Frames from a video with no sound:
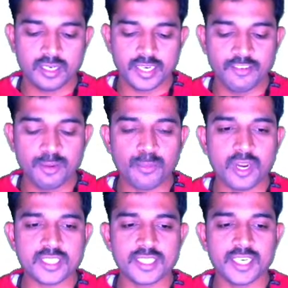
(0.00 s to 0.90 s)
Given
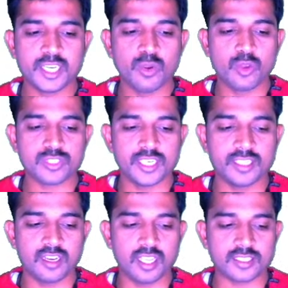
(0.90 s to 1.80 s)
parsing data, we have seen in
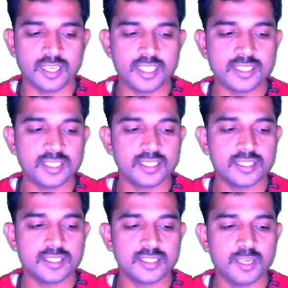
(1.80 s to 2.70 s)
the last class.
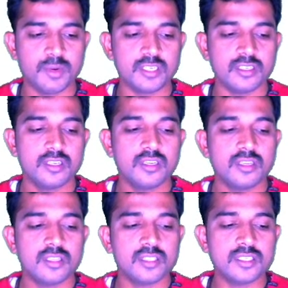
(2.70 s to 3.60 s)
See, ma.
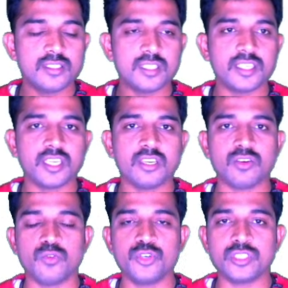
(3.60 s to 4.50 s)
This is the thing
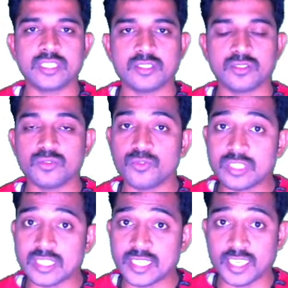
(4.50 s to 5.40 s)
we
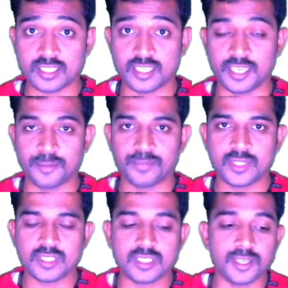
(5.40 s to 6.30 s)
seen yesterday.
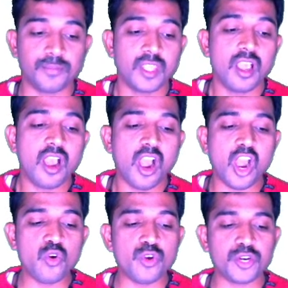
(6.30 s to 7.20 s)
See
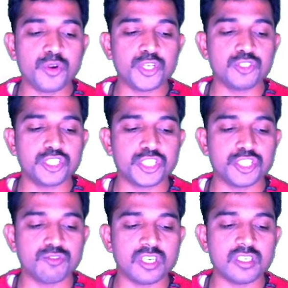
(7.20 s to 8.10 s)
how we are going to
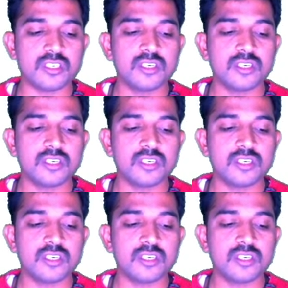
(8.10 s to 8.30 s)
retrieve the